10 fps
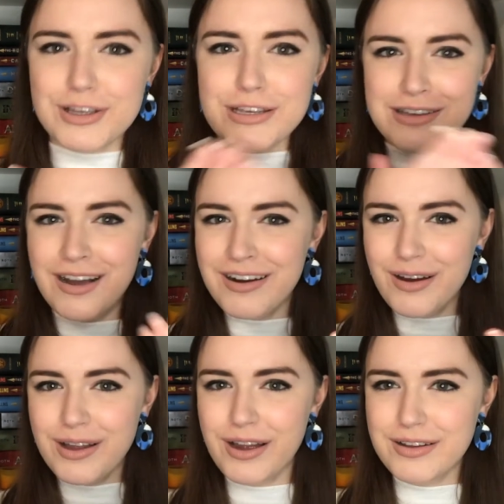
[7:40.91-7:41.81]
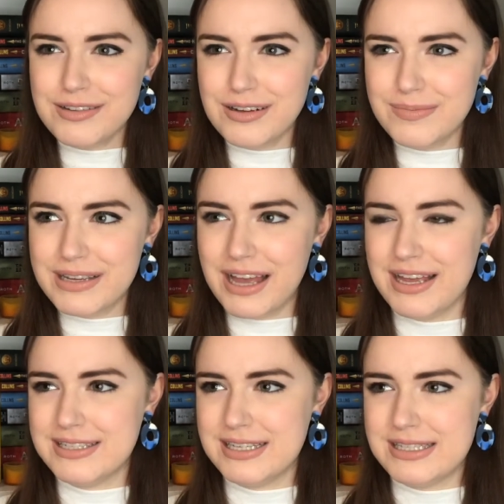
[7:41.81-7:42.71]
younger young adult
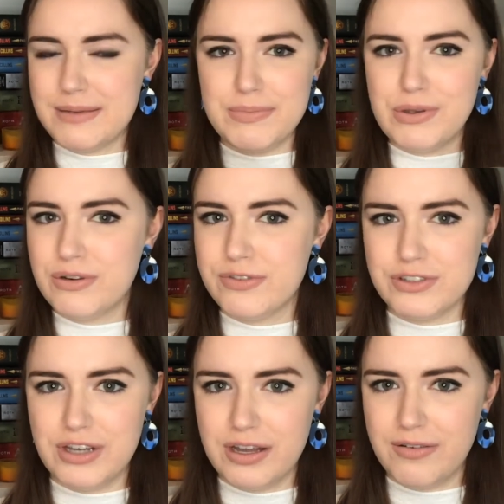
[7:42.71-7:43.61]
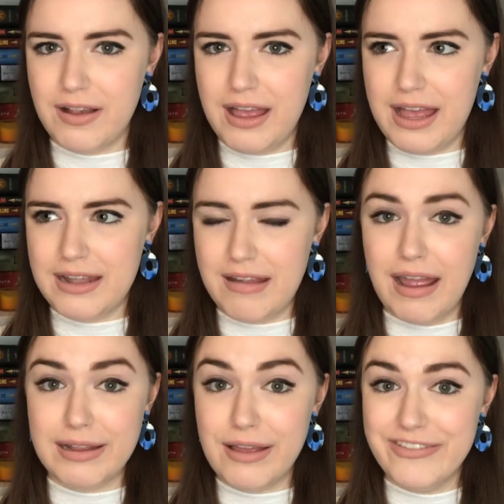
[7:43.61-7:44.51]
because it's a beautiful genre and
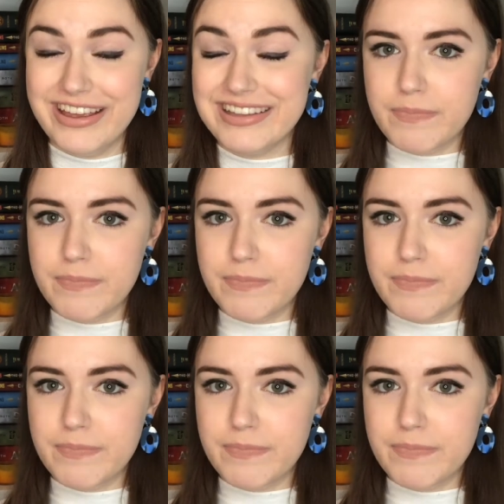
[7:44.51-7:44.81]
I love it,